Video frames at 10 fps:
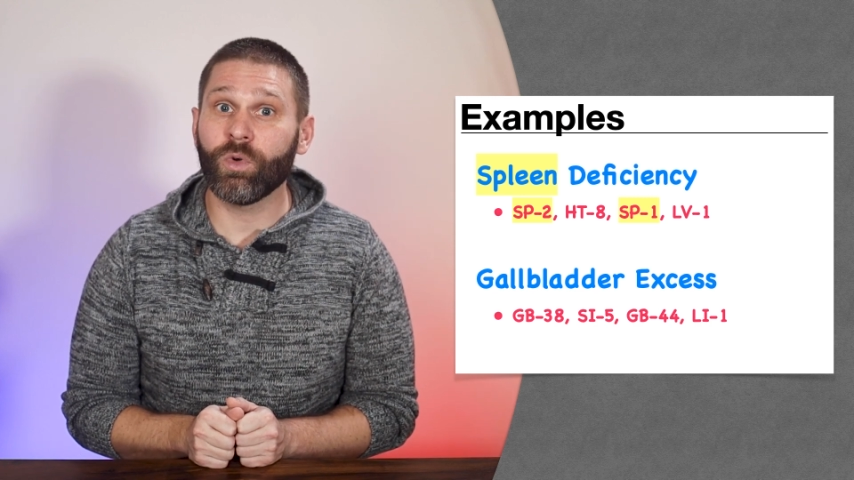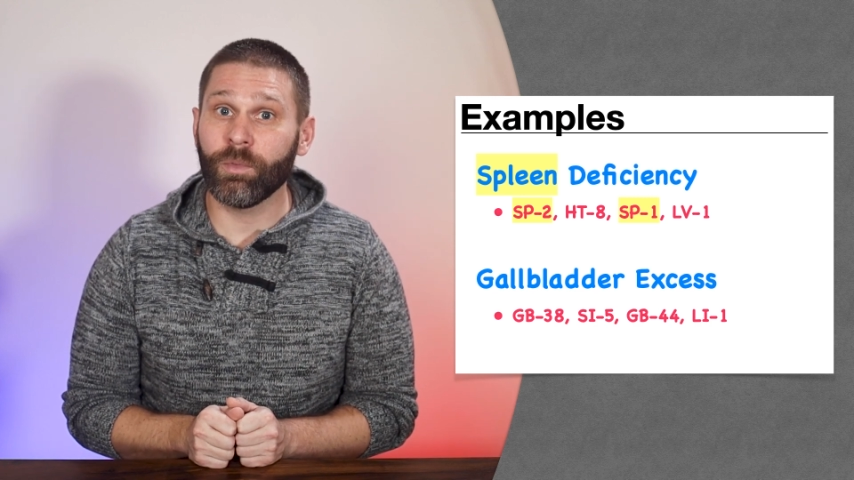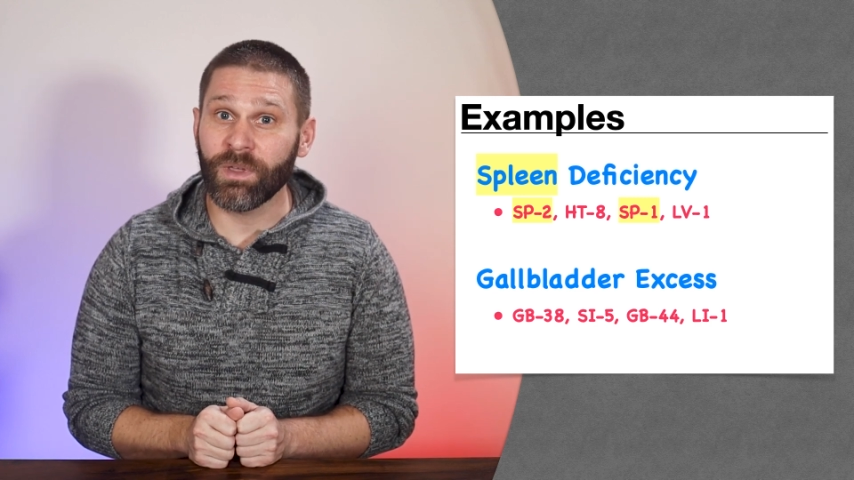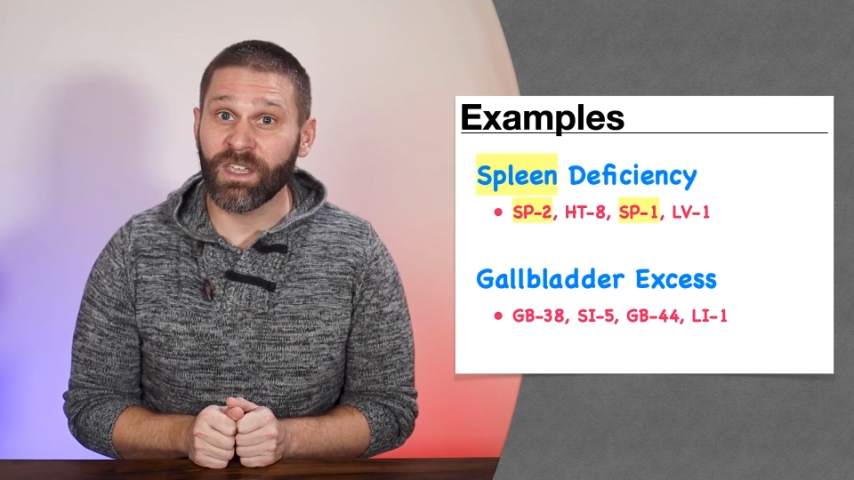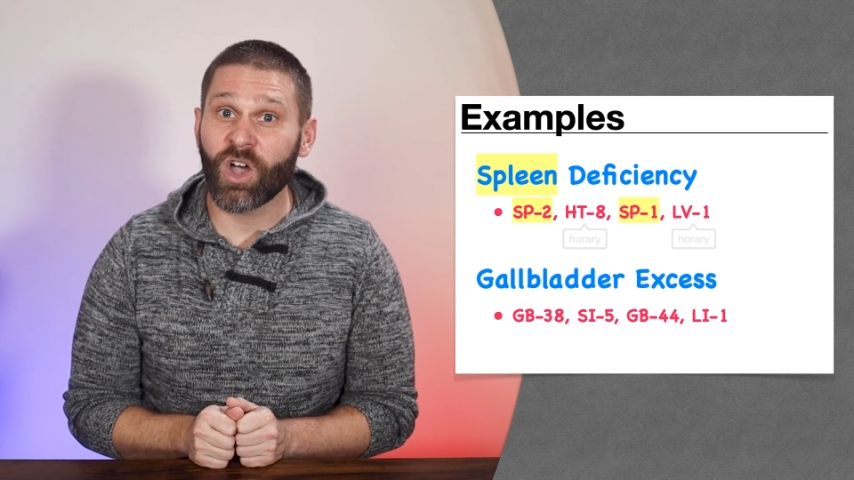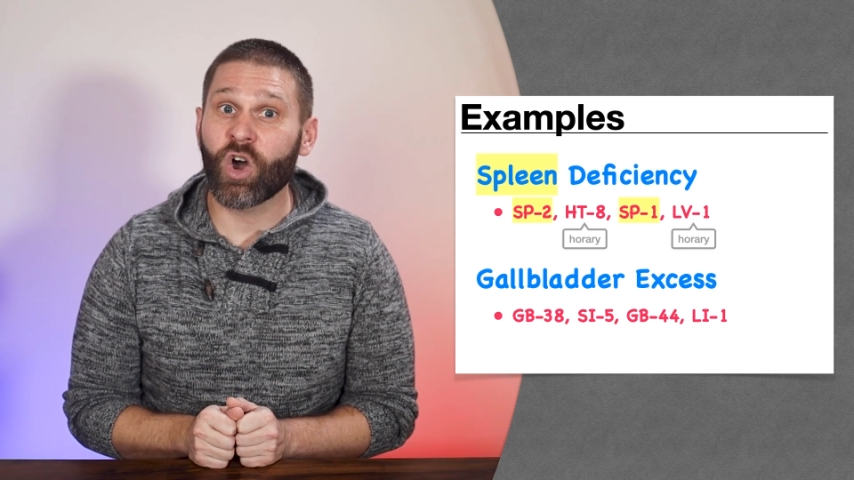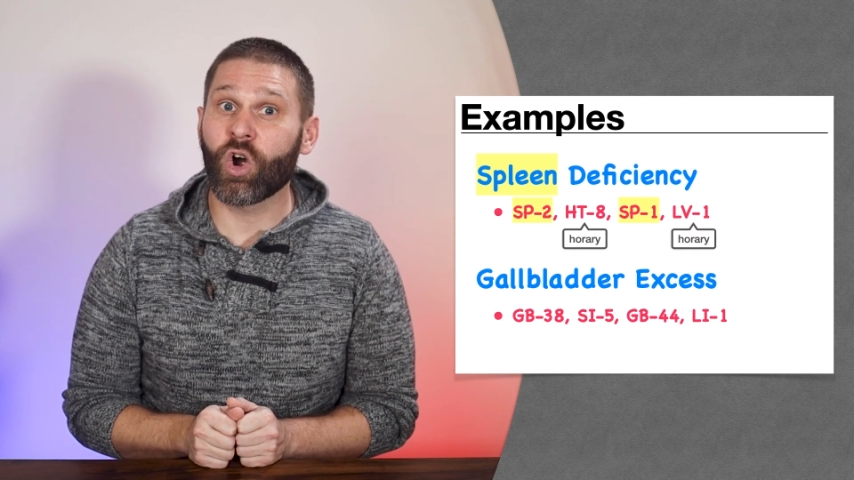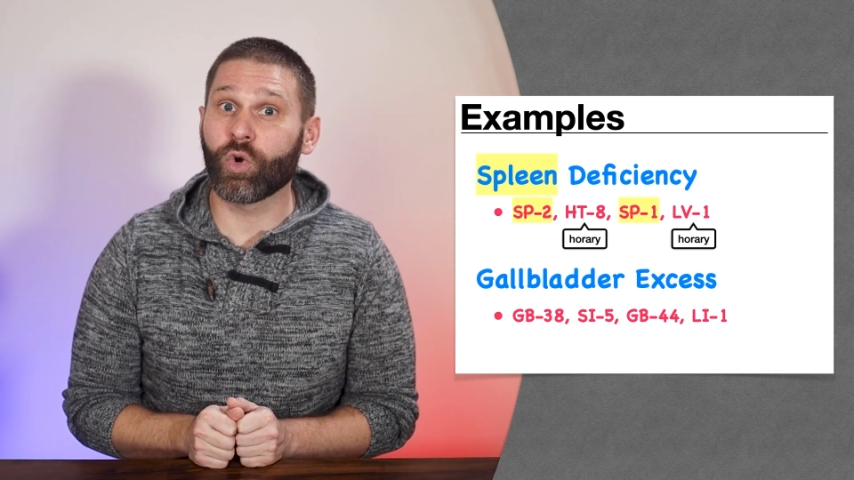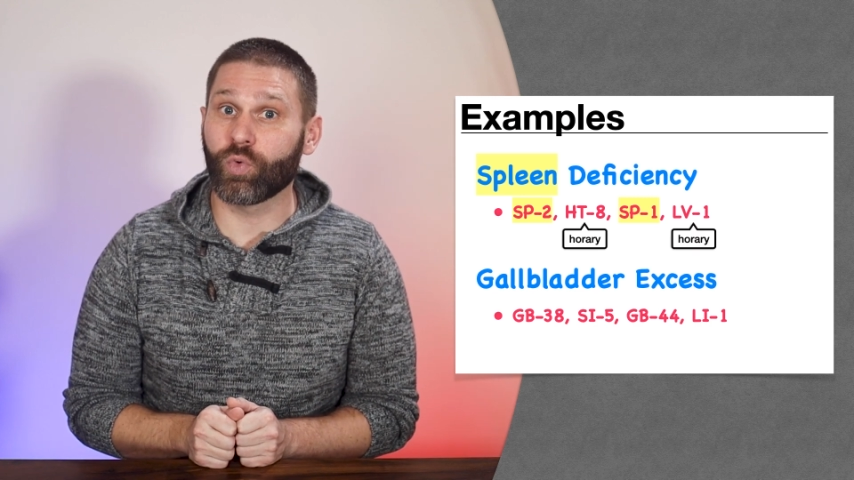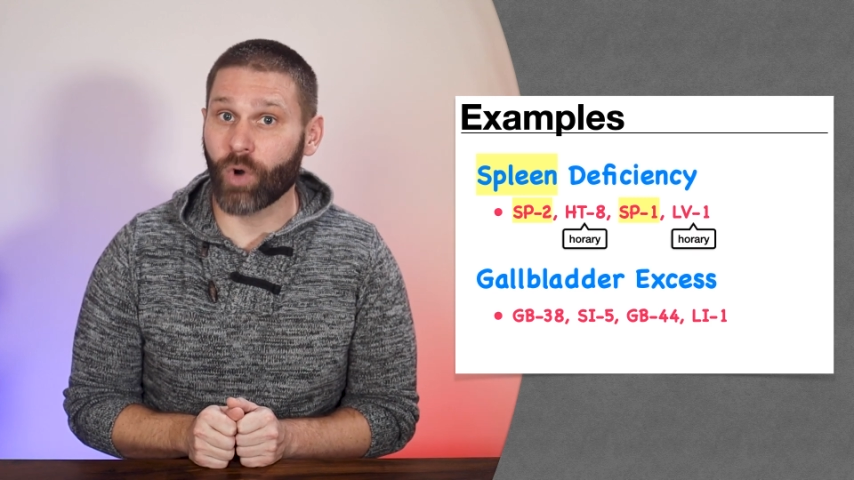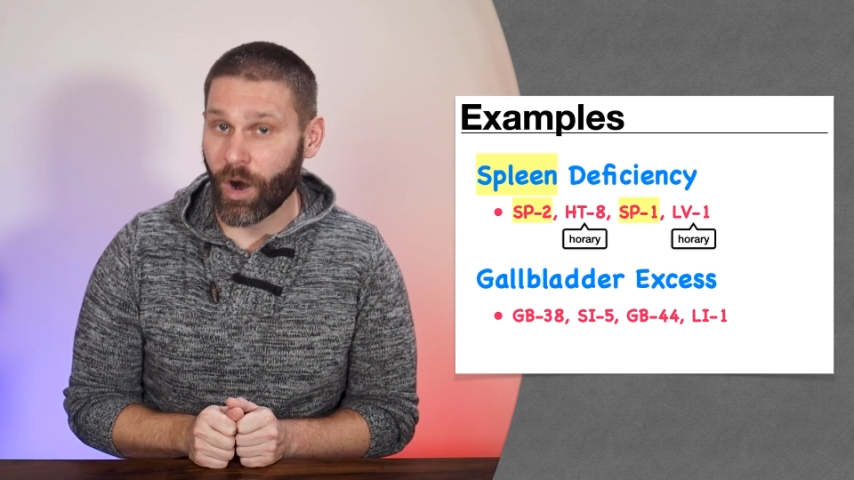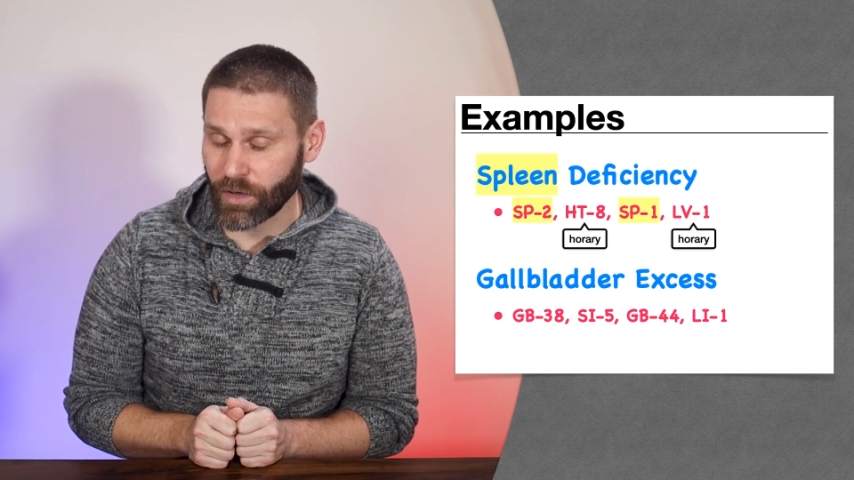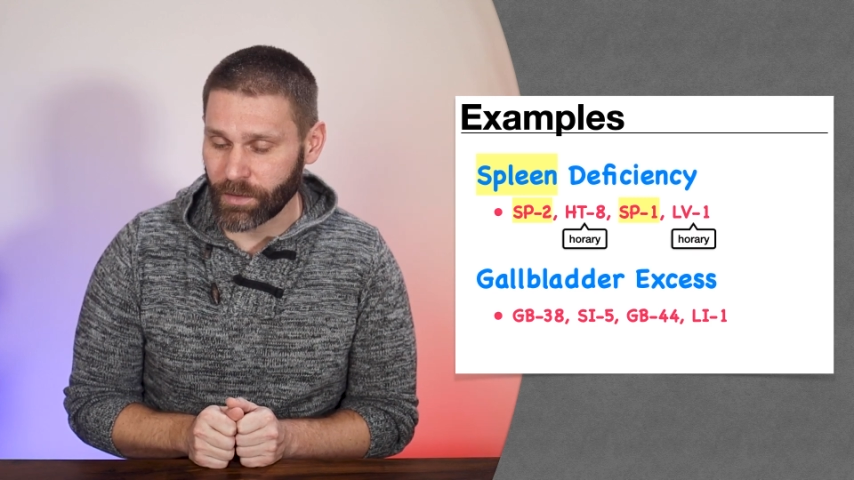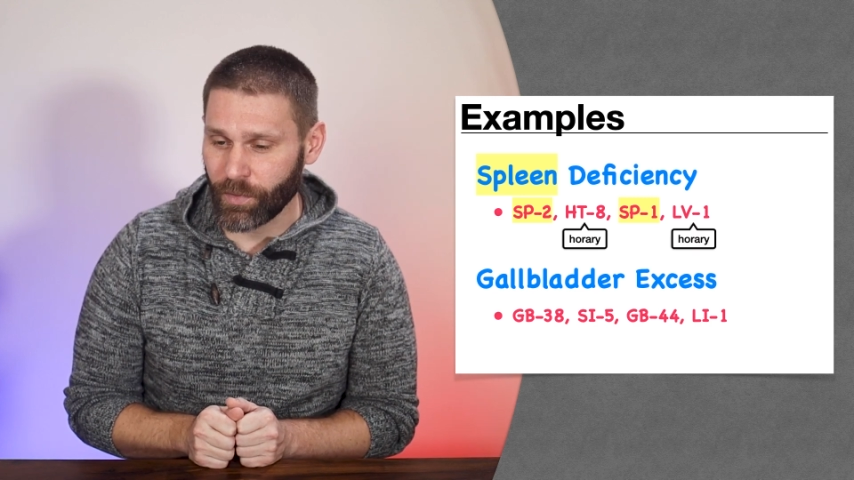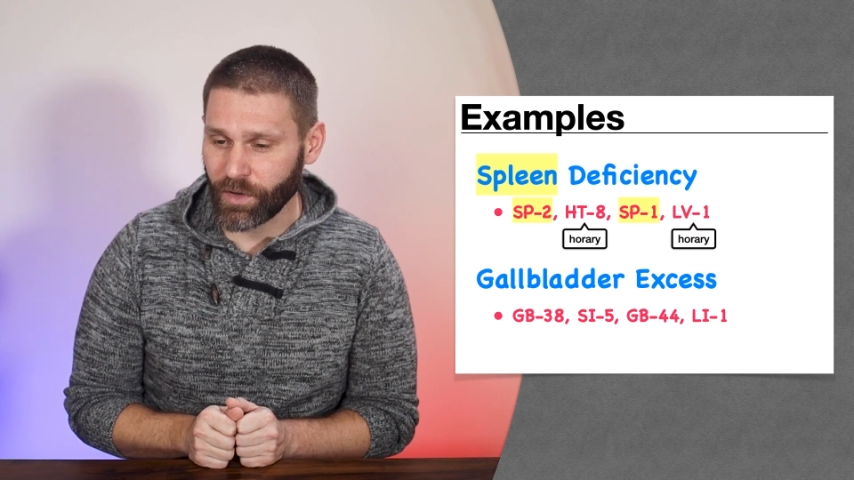will be
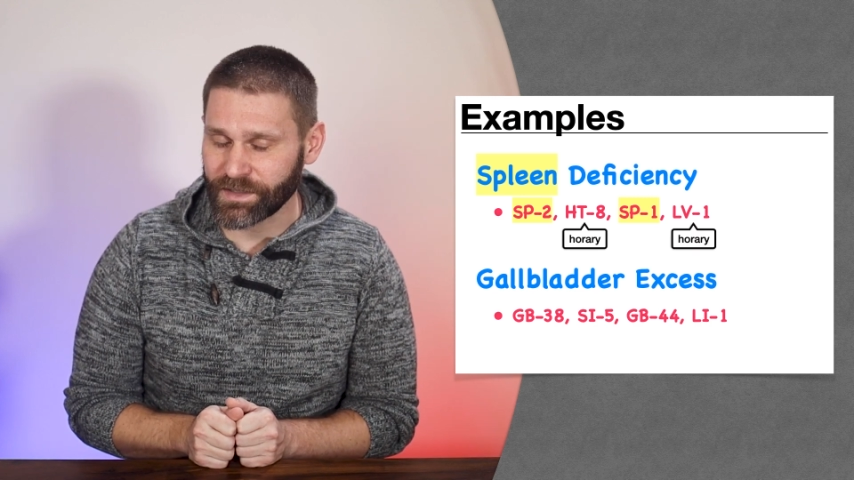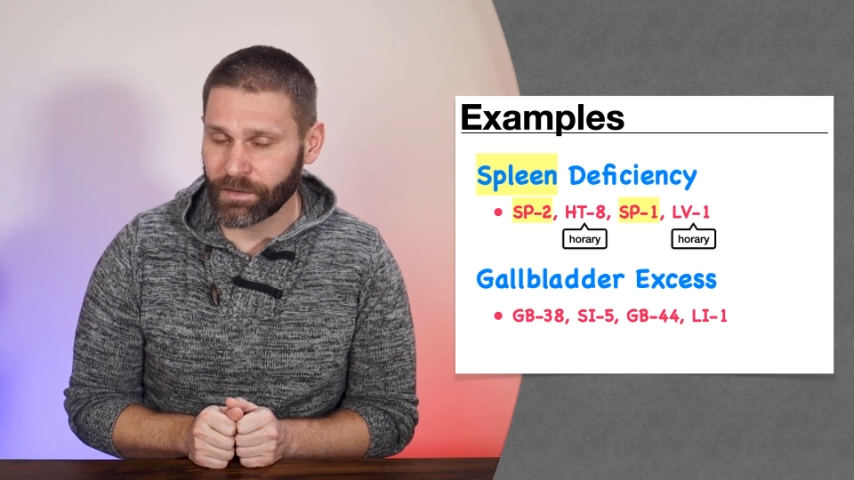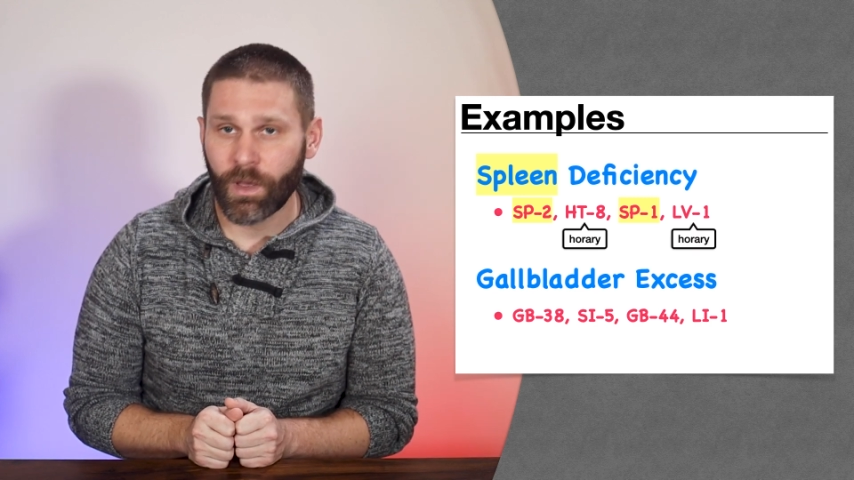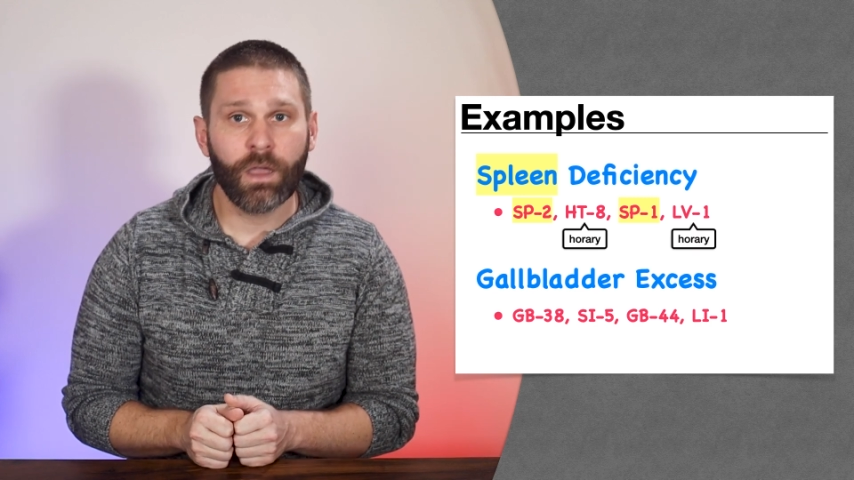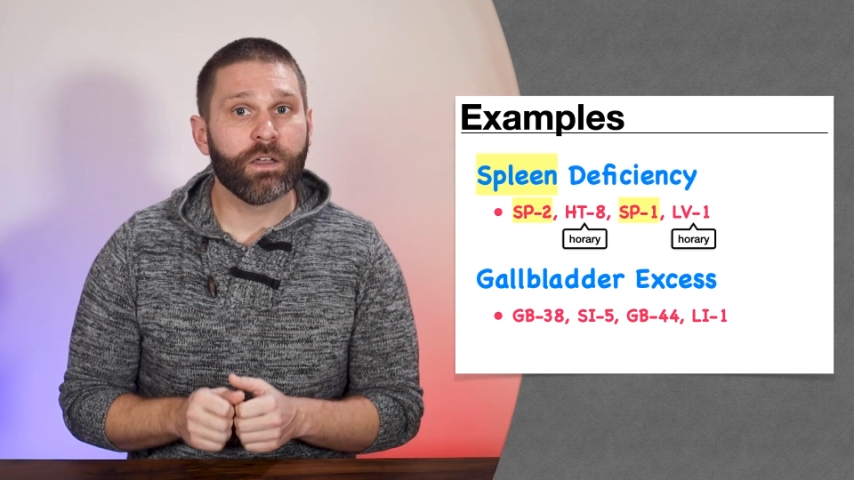horary points.